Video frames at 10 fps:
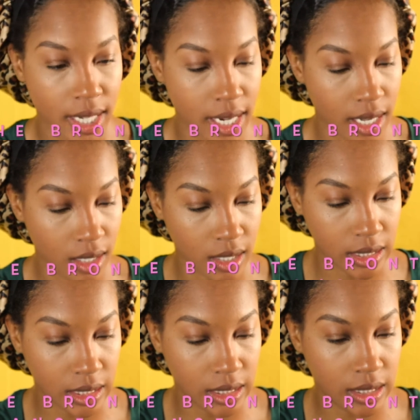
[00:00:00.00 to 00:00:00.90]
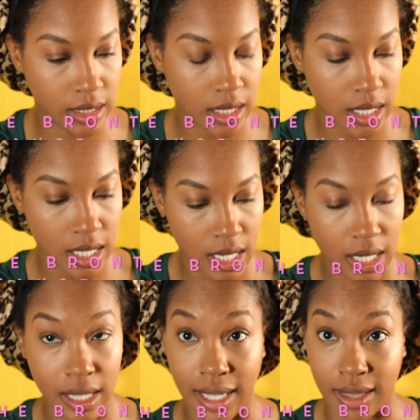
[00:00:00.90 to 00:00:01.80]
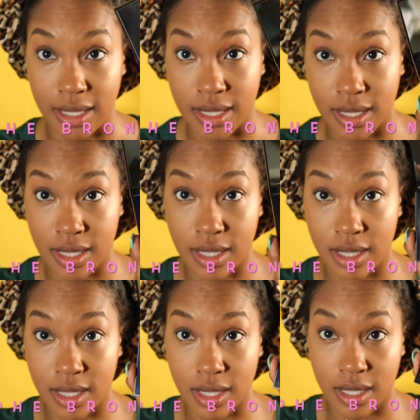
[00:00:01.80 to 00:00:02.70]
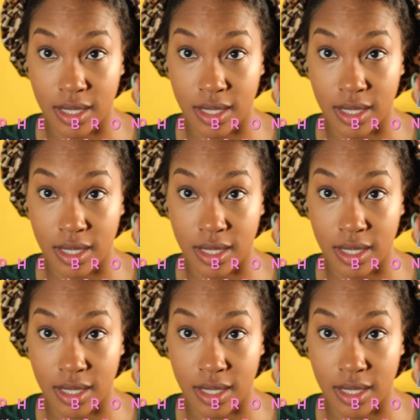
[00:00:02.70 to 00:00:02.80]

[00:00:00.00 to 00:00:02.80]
and it looks like this.